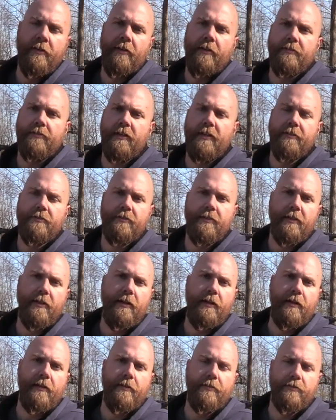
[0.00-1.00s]
That's
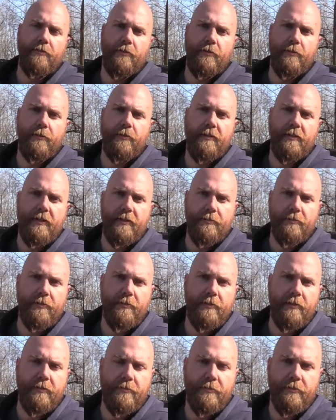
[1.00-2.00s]
SDI, the Sonoran
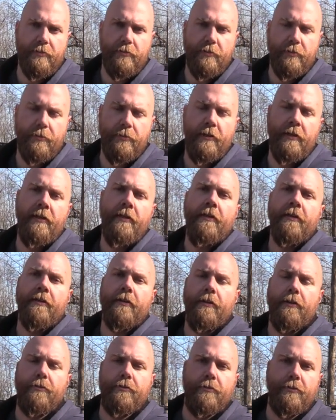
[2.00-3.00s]
Desert Institute.
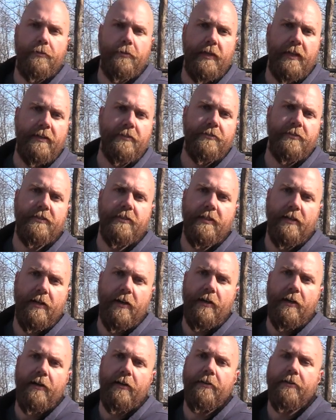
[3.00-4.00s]
Go to
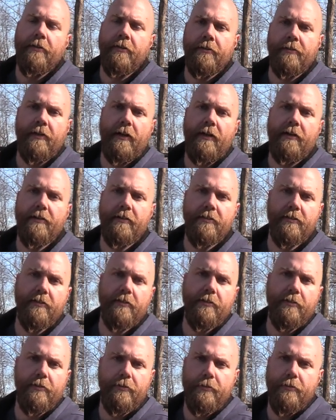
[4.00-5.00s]

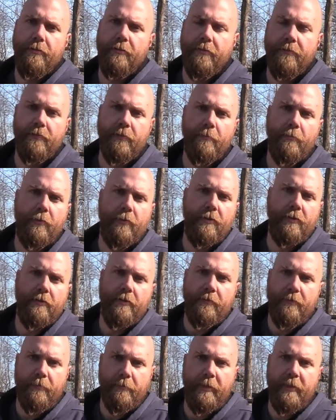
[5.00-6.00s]
sdi.edu for more
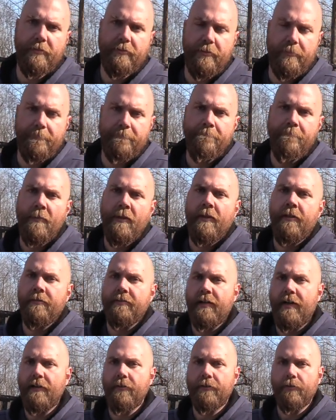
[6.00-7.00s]
information.
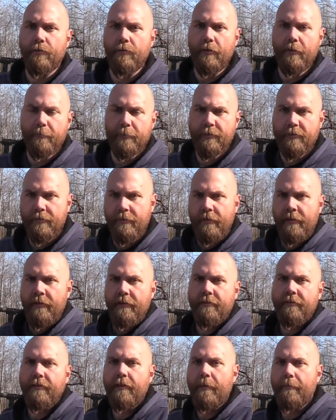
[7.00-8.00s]
Talon Grips
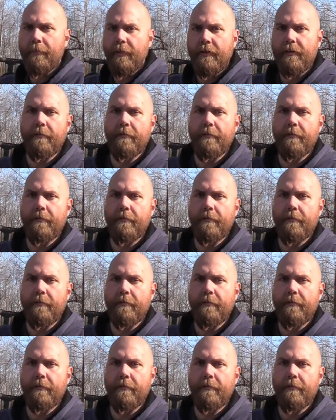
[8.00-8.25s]
is a company